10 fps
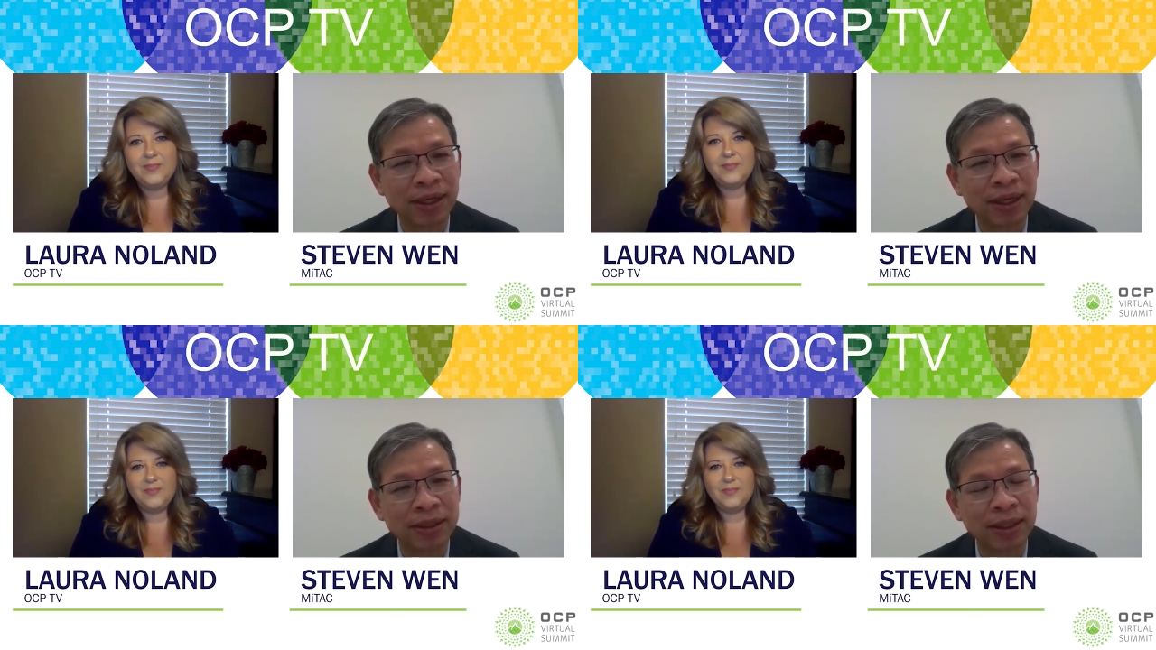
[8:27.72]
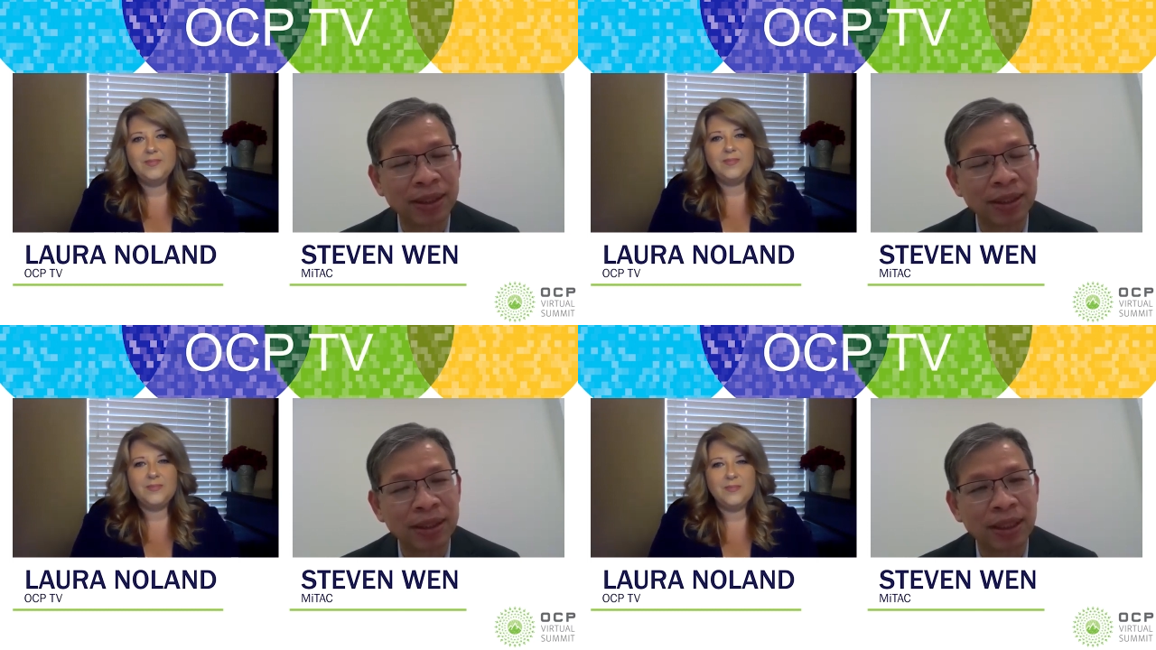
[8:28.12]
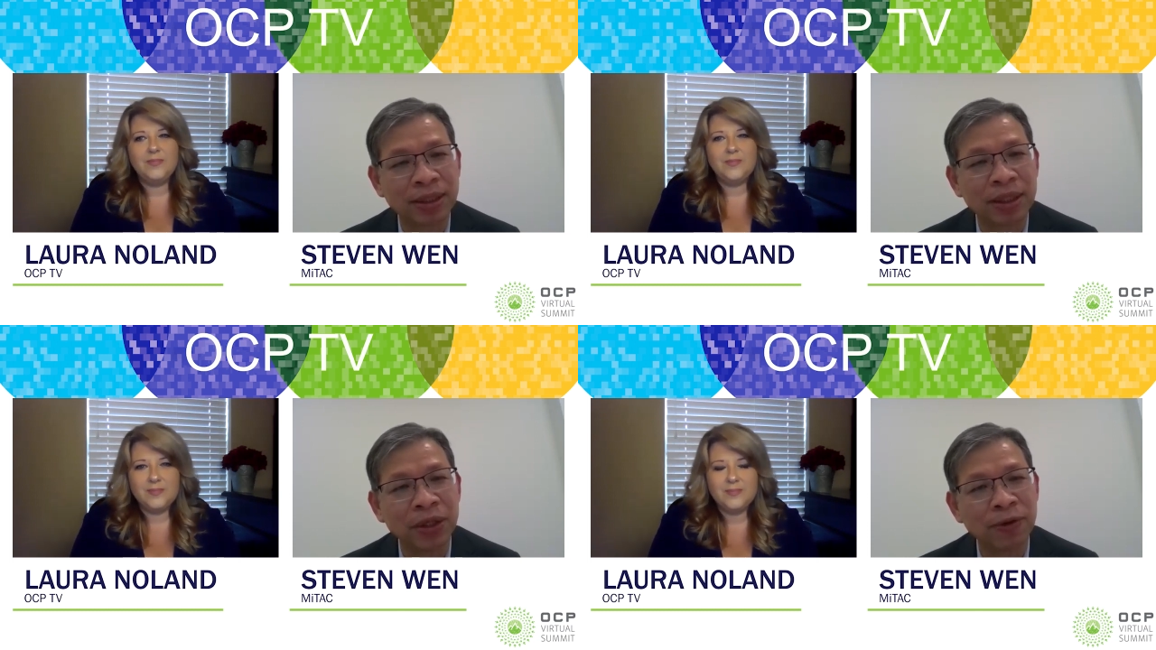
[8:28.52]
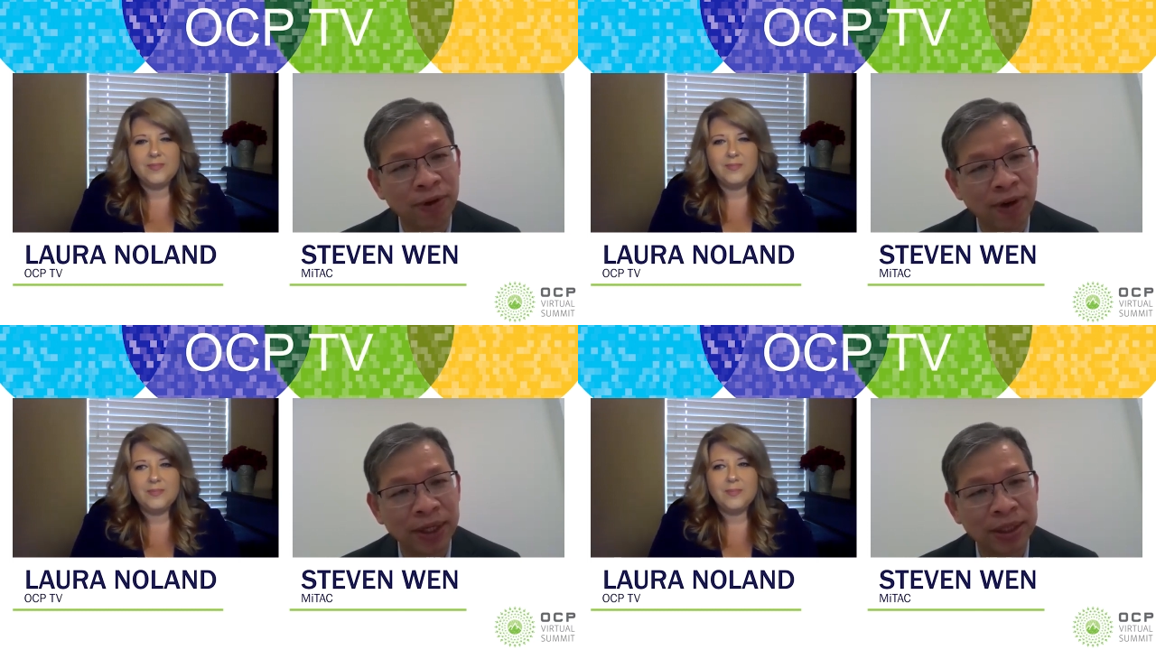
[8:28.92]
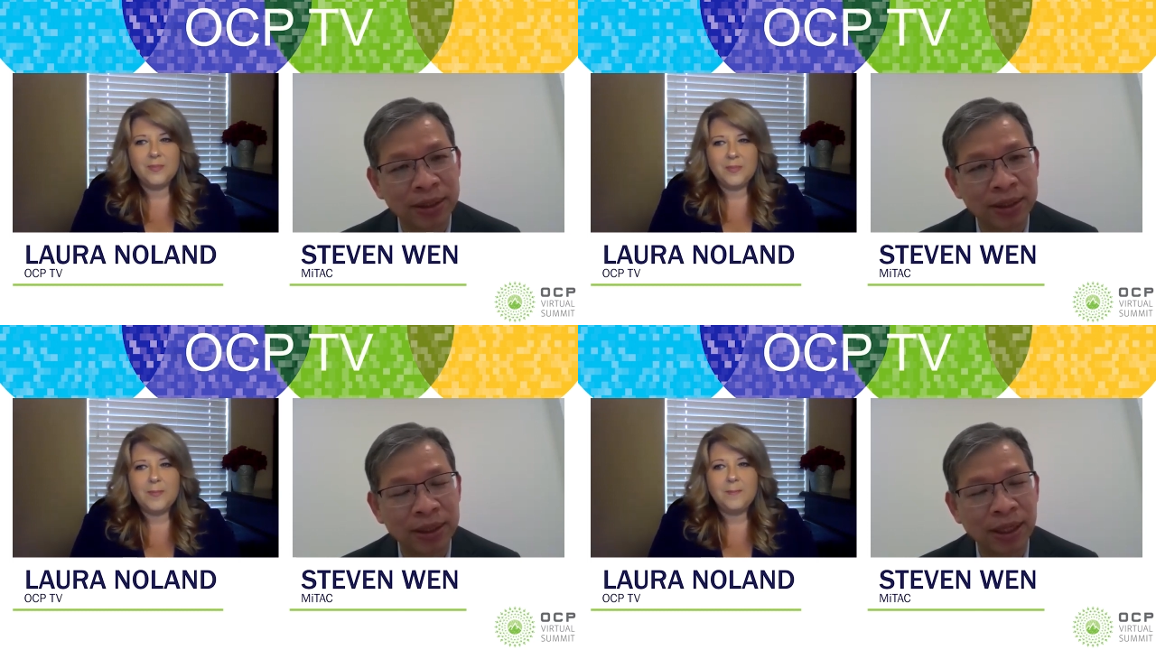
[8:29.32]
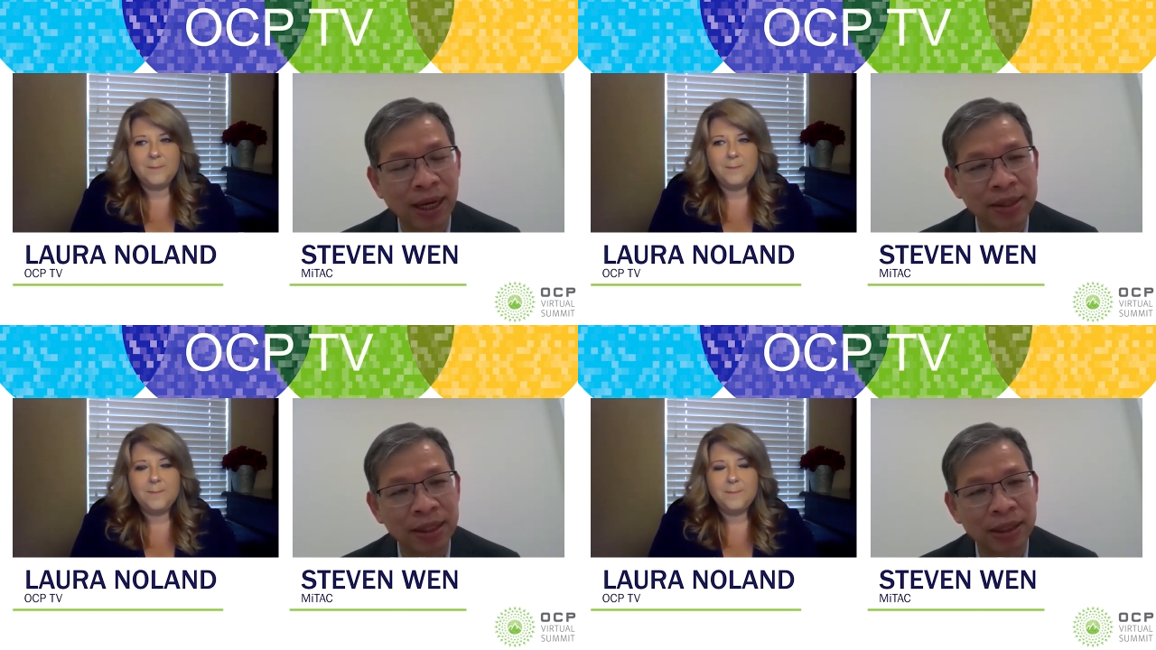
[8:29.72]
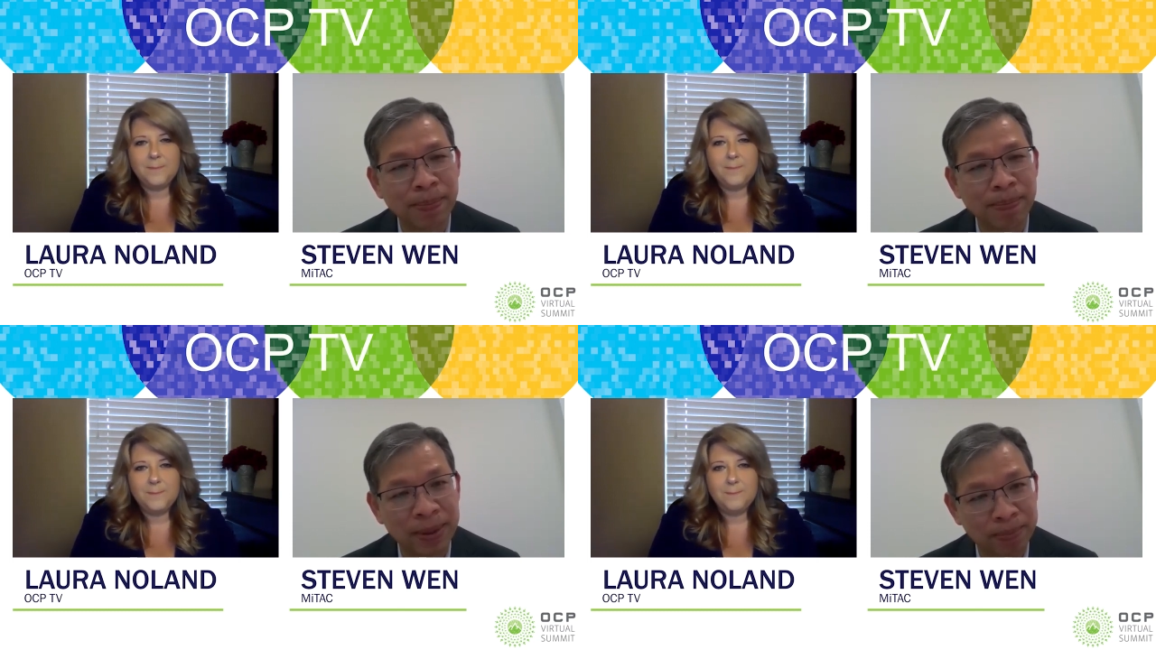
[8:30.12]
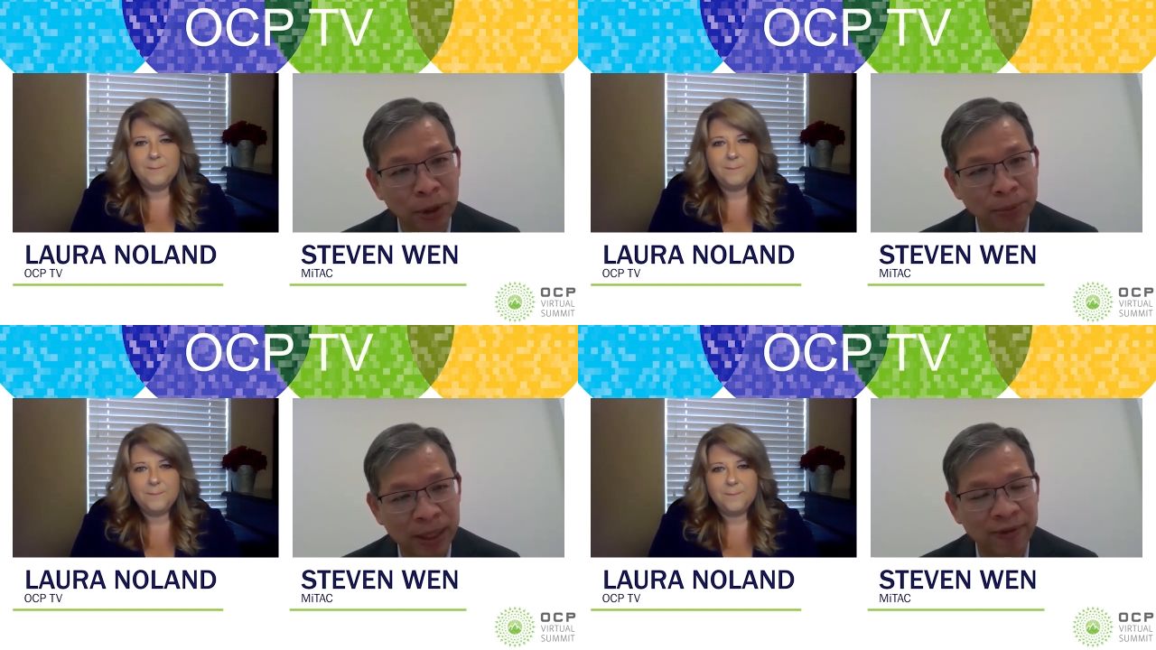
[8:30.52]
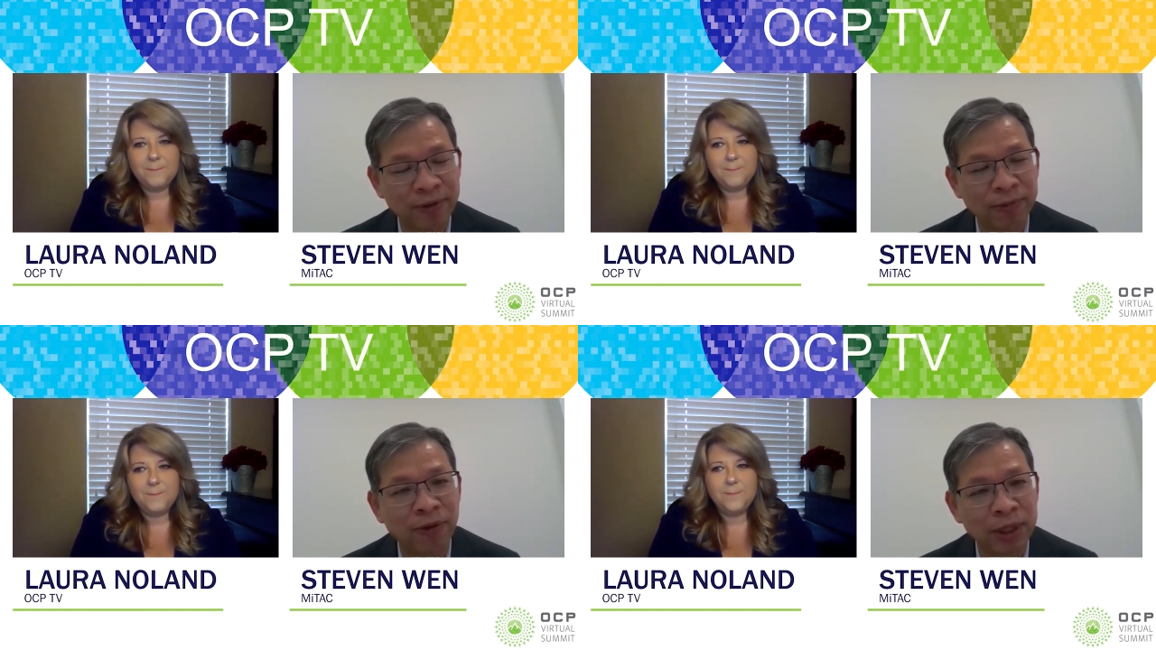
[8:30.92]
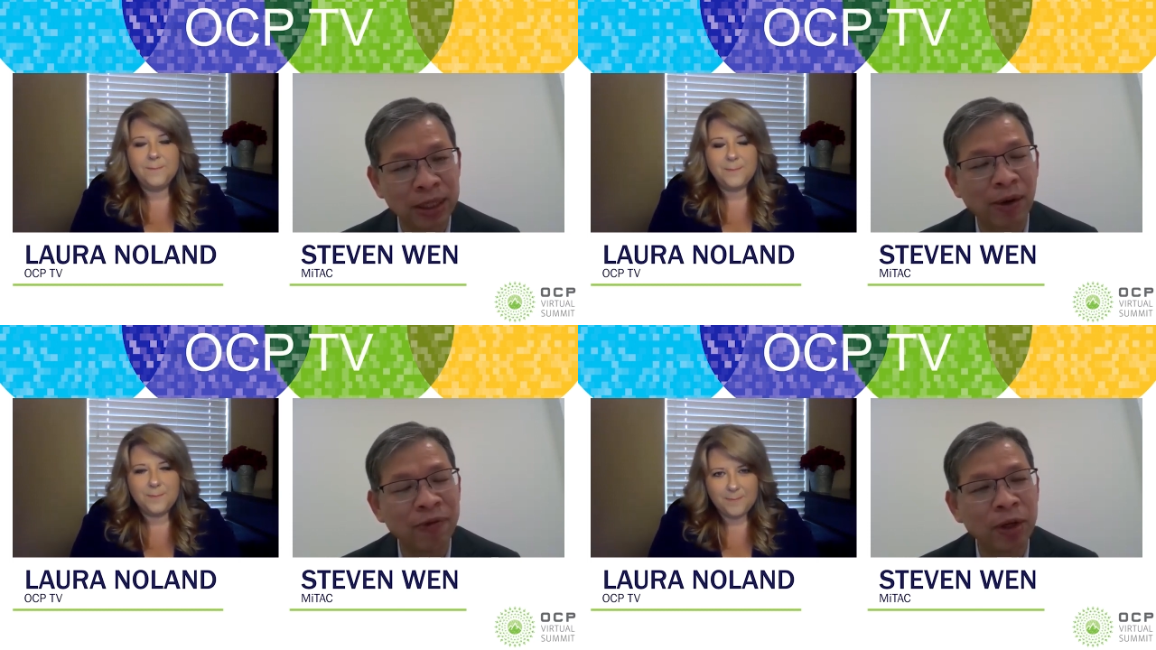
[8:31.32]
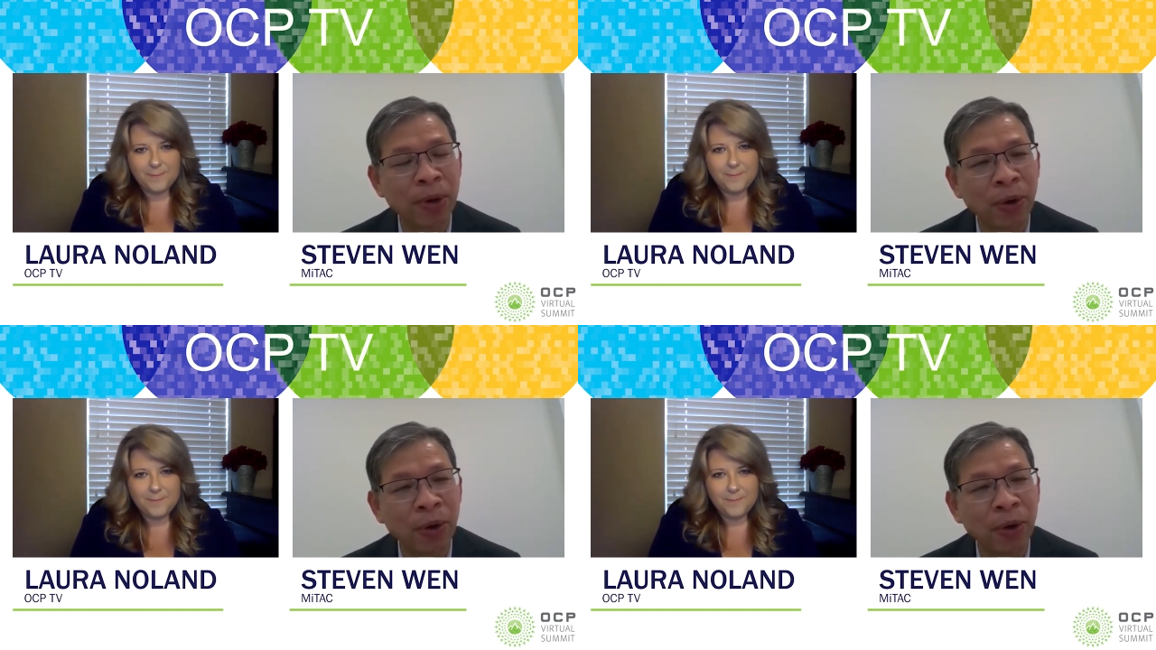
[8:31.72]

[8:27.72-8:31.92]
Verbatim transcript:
Speaker 1: I think this new formative, I think the most benefit for in our viewpoint